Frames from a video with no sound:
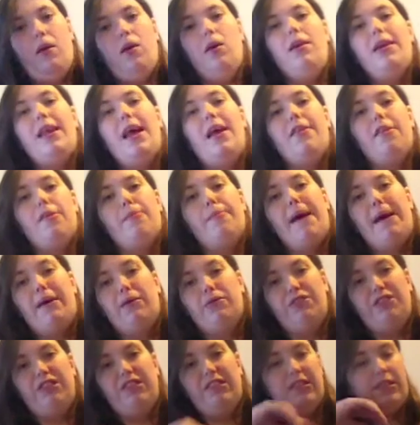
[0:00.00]
now that your
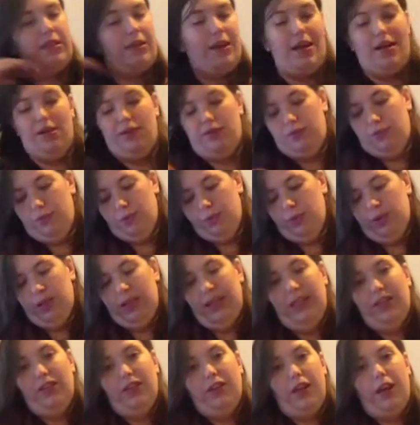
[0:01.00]
pouch is sized, all you
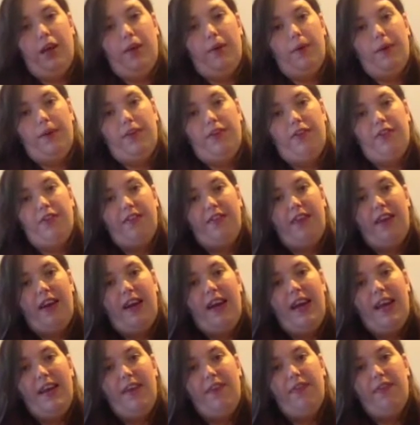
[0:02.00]
need to do is just
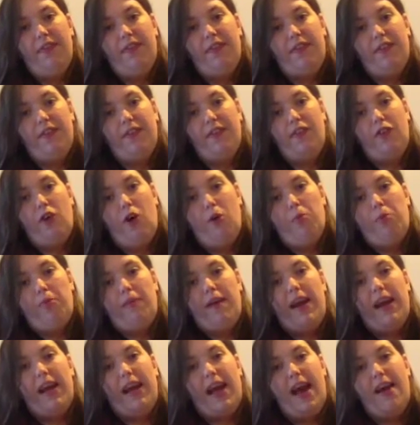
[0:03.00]
lift this top
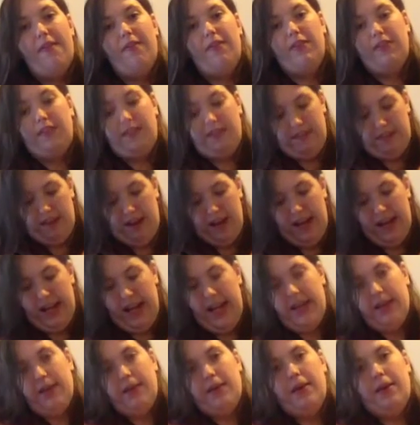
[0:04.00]
ring ever so
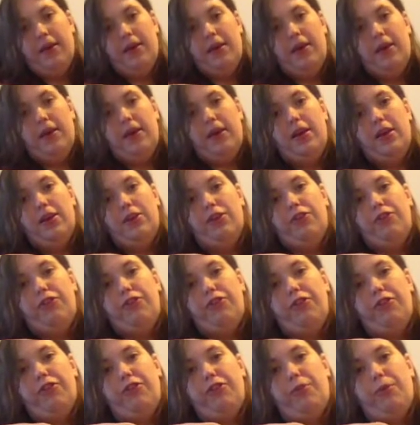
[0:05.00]
slightly,
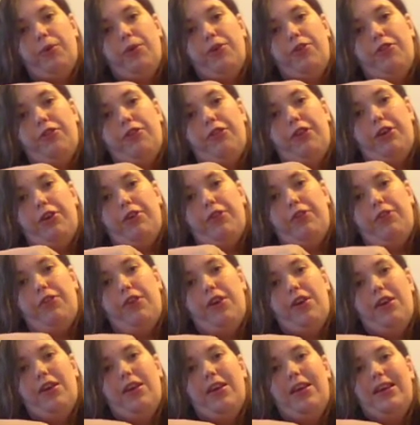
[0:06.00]
just to introduce
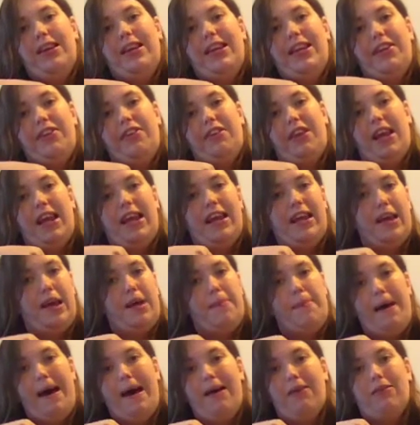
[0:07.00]
literally
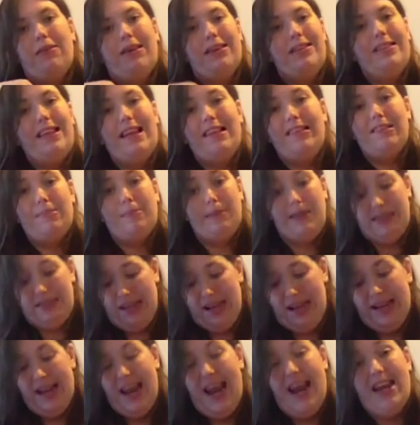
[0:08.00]
about 1 centimetre,
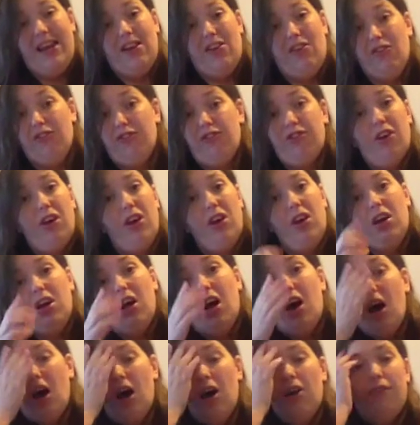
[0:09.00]
an inch
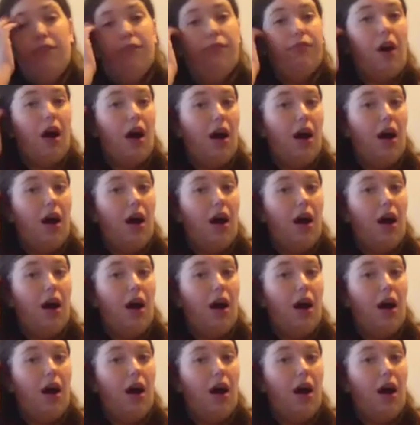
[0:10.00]
of